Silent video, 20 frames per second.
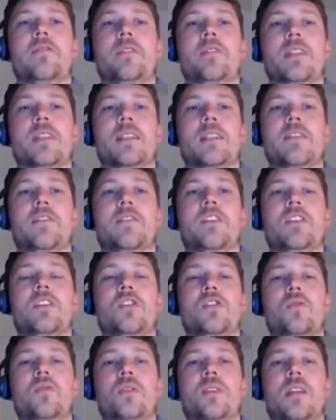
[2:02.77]
a significant
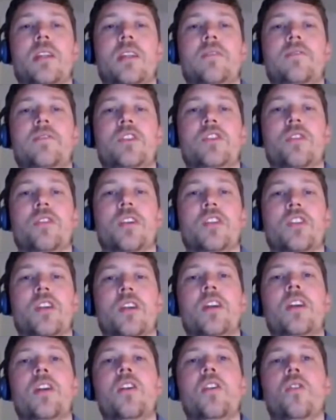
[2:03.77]
shoreside infrastructure
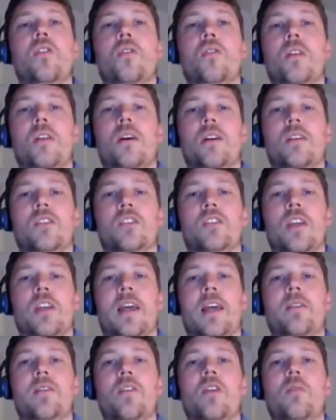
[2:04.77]
or large
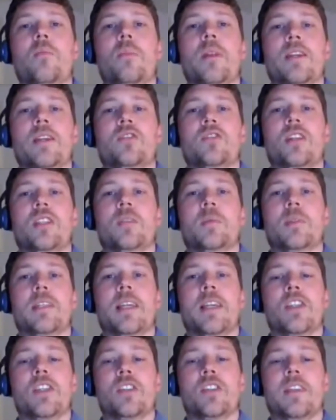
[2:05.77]
scale and complex
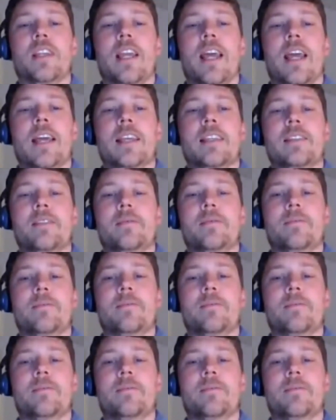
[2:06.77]
transportation of the gas.